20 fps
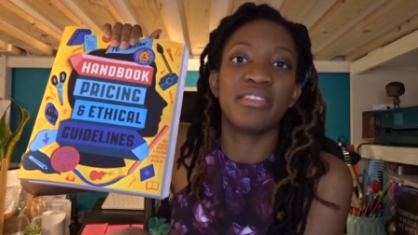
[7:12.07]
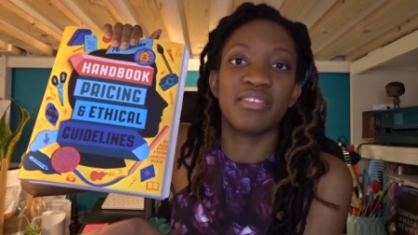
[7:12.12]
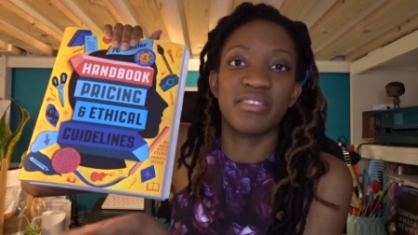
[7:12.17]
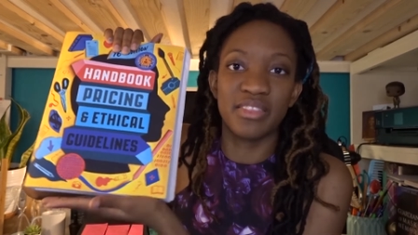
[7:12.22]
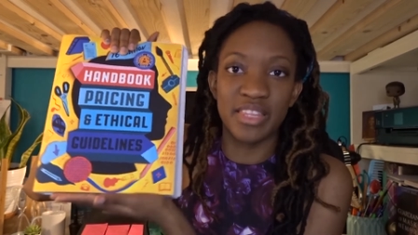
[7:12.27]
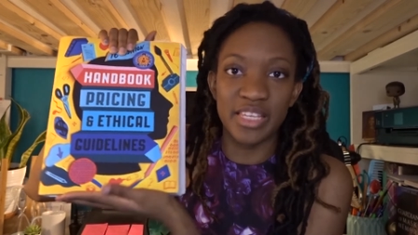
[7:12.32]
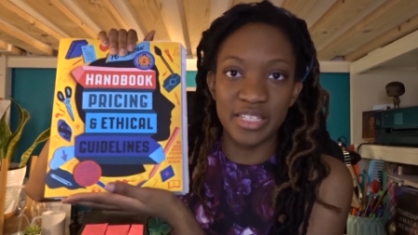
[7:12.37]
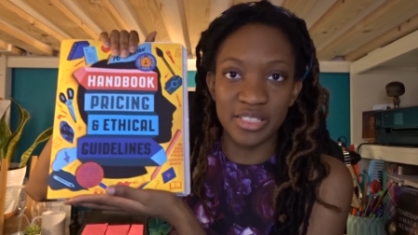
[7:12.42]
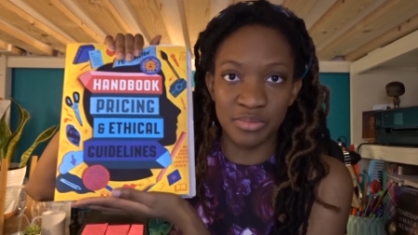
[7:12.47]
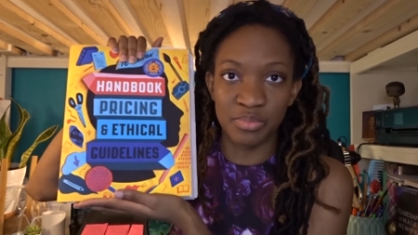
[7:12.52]

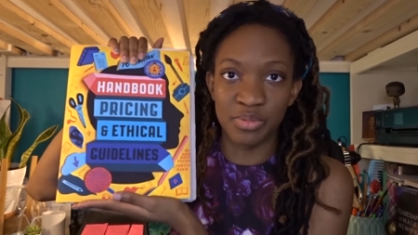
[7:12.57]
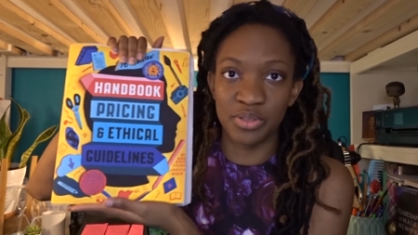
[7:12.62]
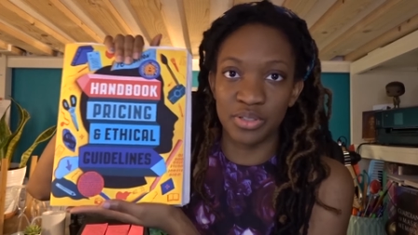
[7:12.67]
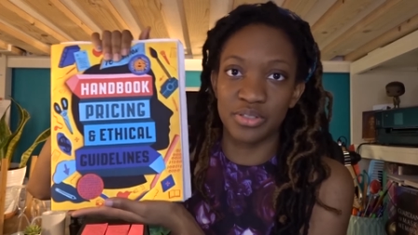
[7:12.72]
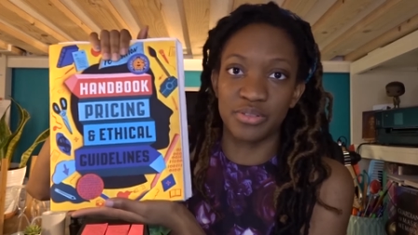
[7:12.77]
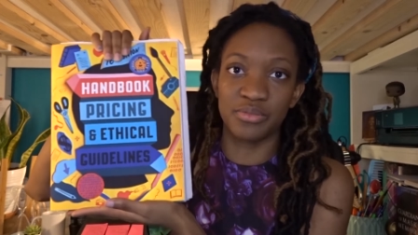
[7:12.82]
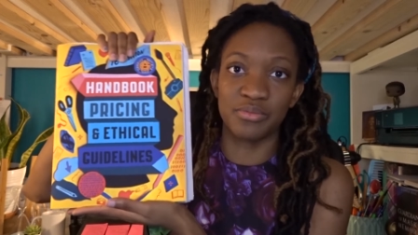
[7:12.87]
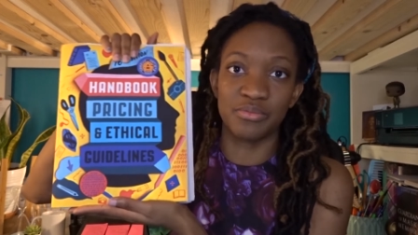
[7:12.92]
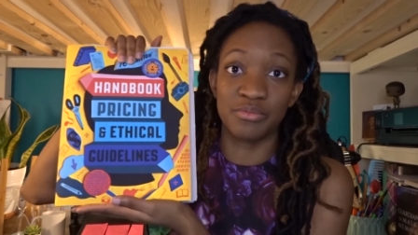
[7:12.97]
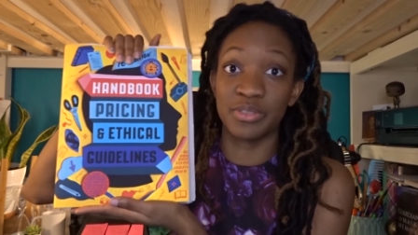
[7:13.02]
this
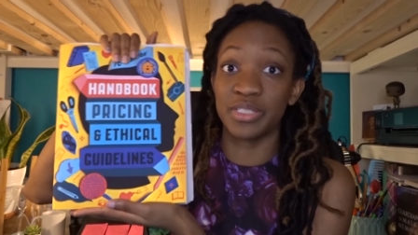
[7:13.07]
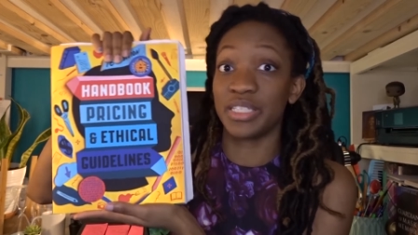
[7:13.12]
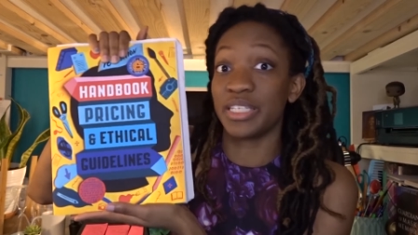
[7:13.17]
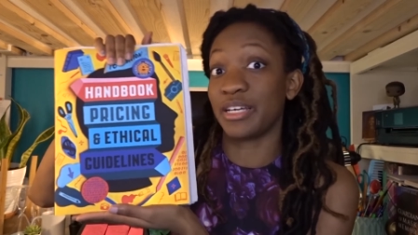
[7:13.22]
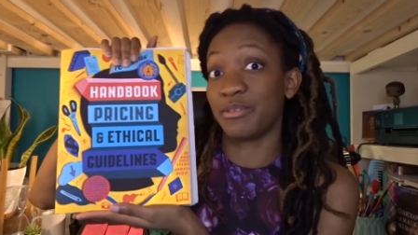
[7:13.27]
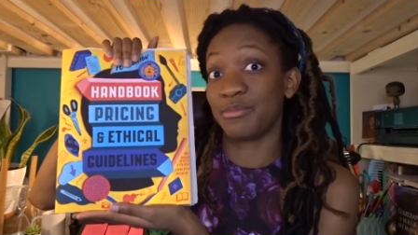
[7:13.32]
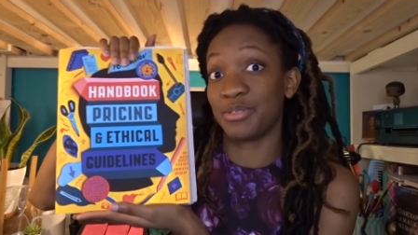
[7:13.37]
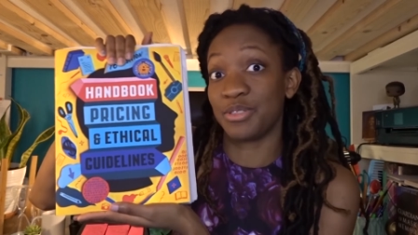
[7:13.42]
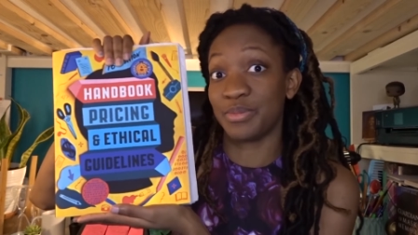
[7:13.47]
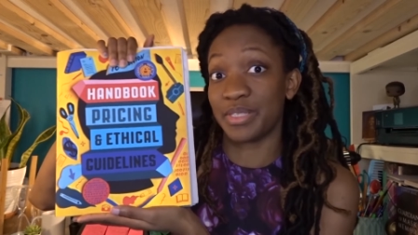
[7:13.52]
book really
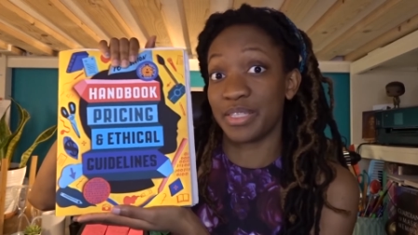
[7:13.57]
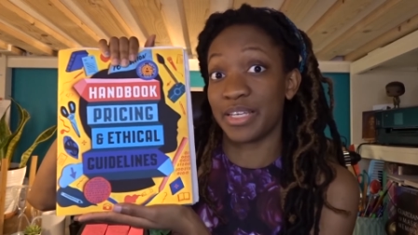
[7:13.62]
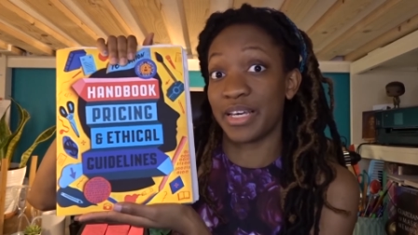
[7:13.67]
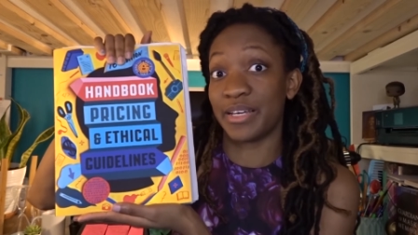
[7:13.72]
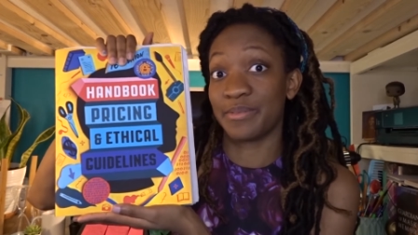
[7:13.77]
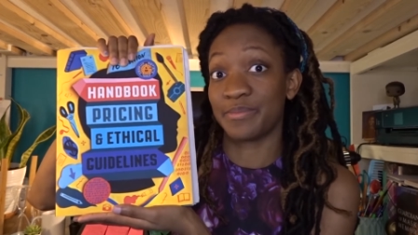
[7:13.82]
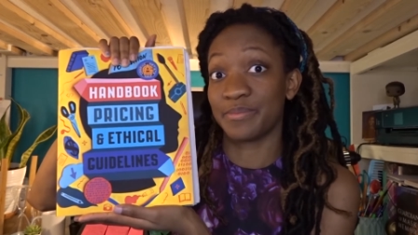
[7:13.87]
helps you with that.